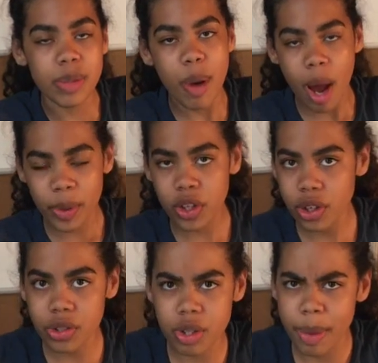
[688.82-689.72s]
its popular
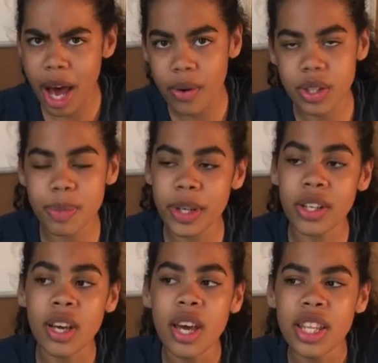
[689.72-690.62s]
culture powers,
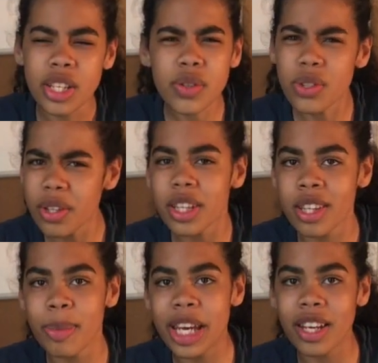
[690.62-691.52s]
but this was only the
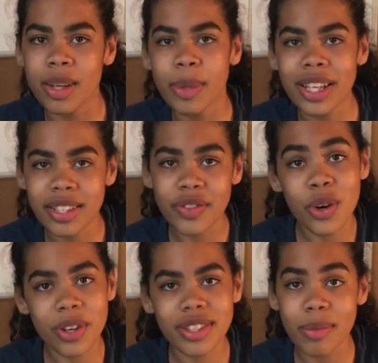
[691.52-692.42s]
beginning because, of
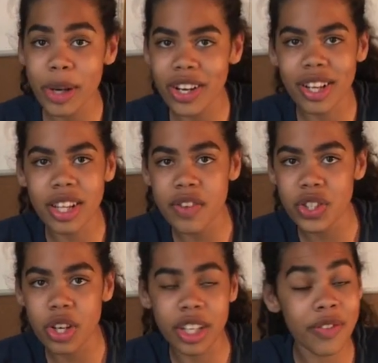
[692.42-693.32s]
course, America loves
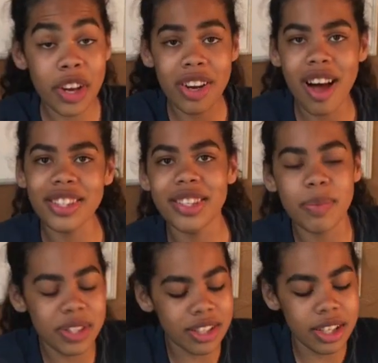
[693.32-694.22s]
turning fun
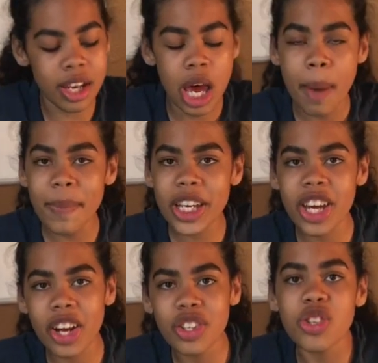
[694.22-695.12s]
concepts into
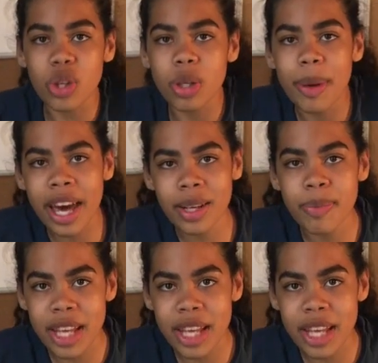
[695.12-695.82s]
big-haired, shoulder-padded